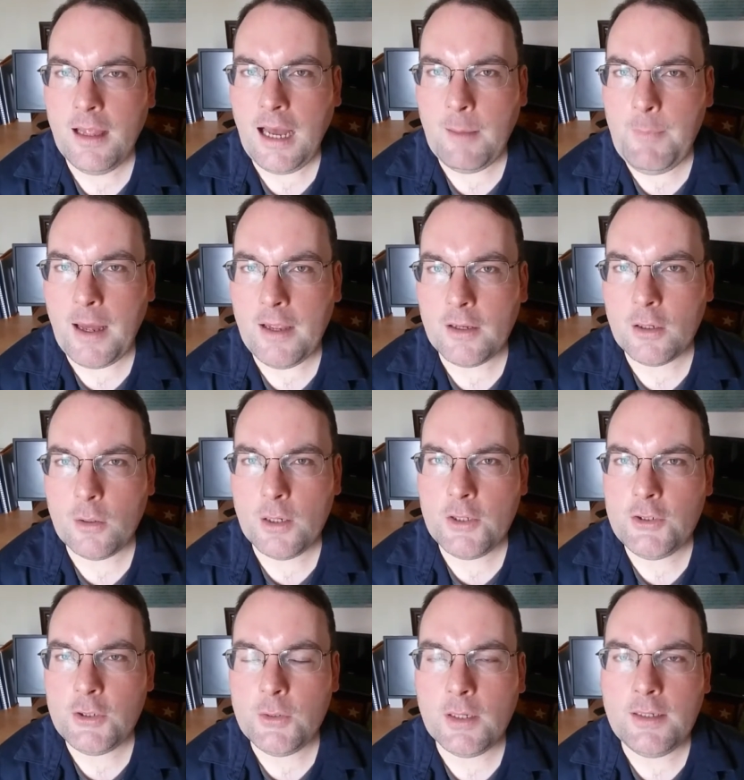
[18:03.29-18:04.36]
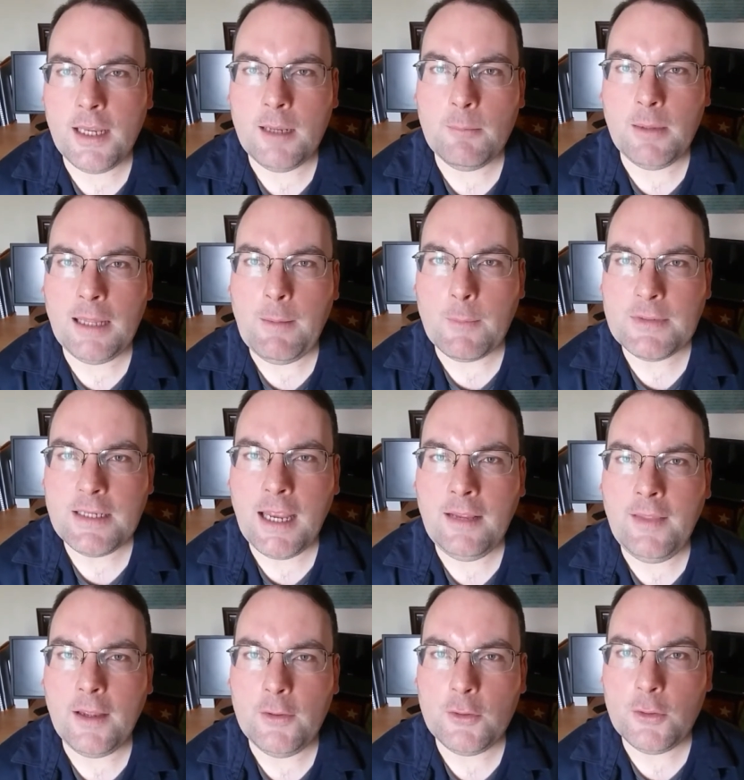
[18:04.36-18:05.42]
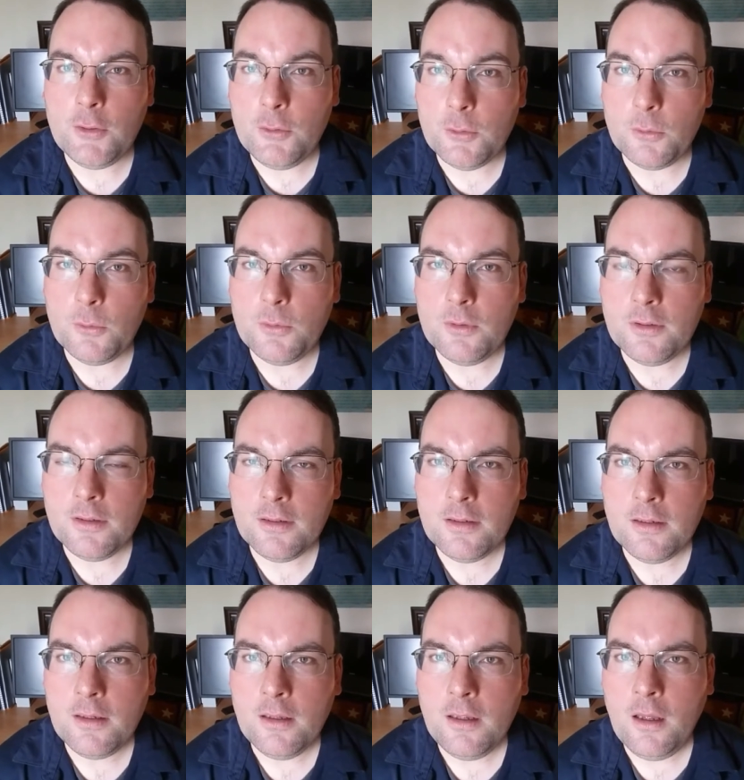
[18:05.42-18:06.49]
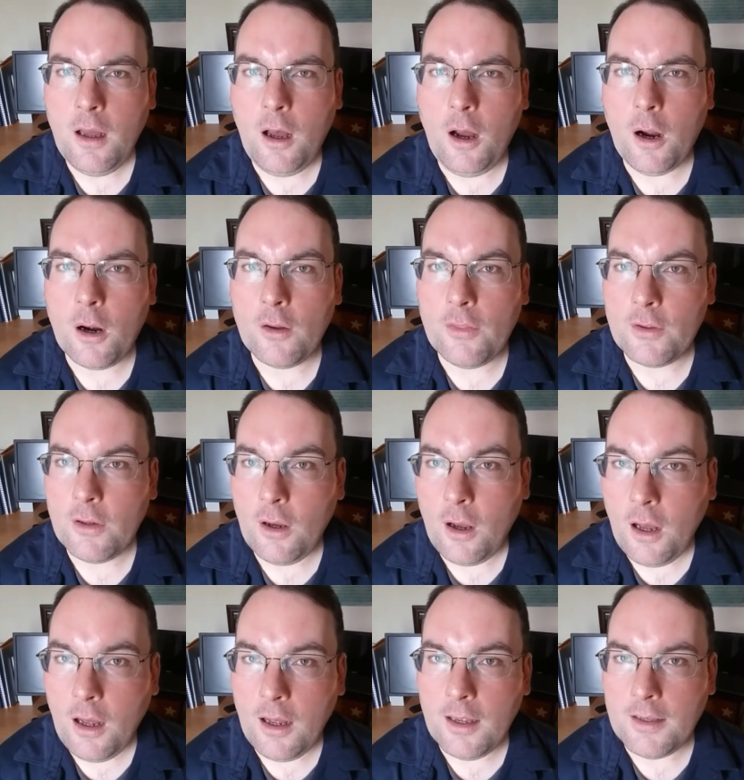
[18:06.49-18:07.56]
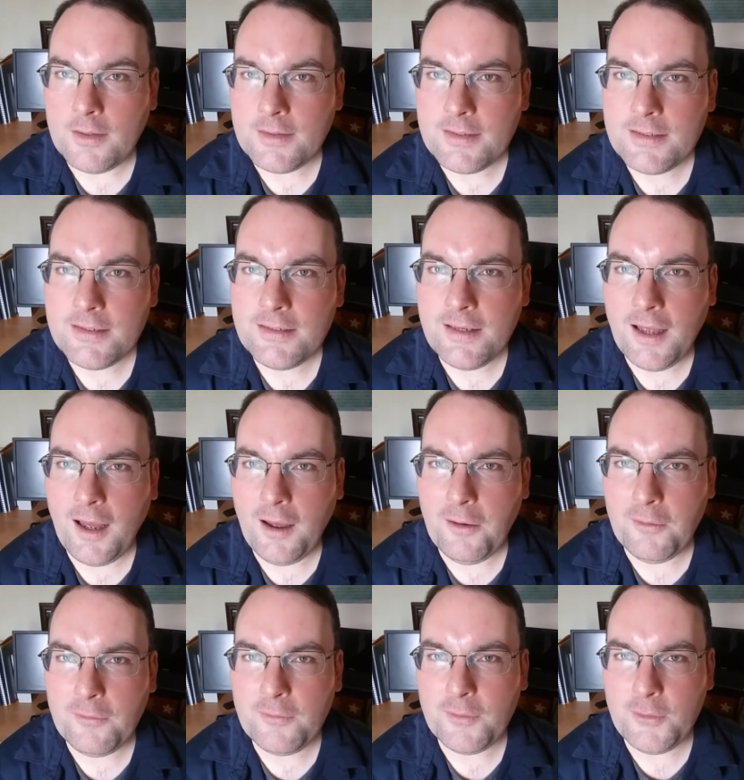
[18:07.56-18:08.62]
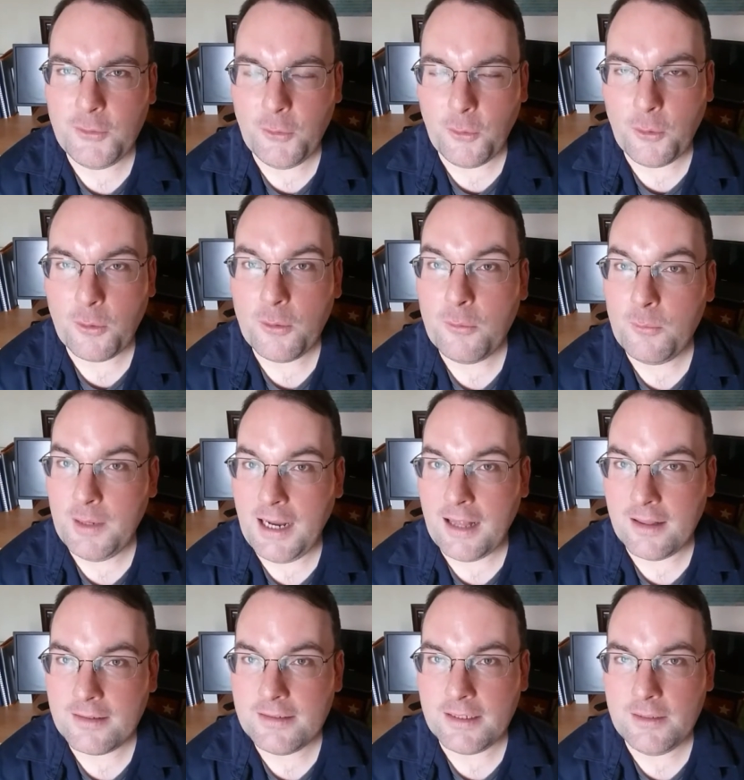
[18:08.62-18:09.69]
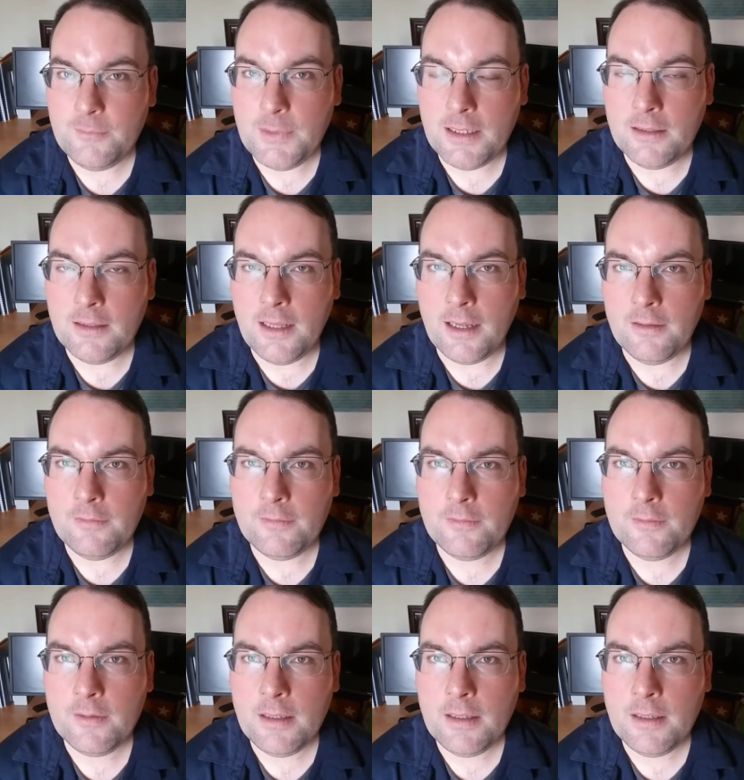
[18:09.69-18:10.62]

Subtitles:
I'm not encouraging you to take blame. I'm saying that you are the cause of your reality in life.